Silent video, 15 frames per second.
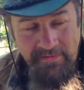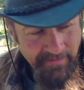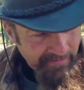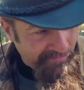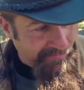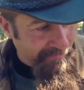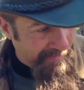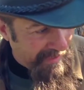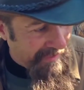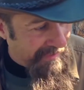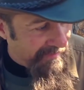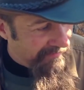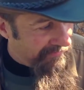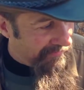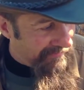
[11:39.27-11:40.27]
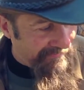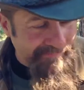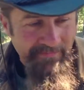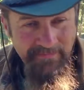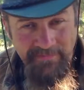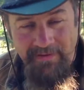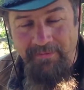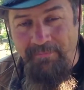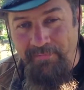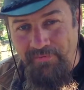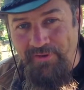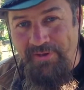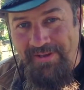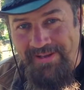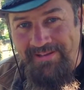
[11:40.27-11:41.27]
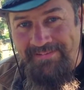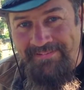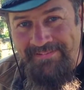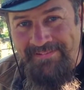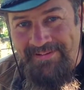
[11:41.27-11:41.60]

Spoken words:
and some eggs, and it was good eating.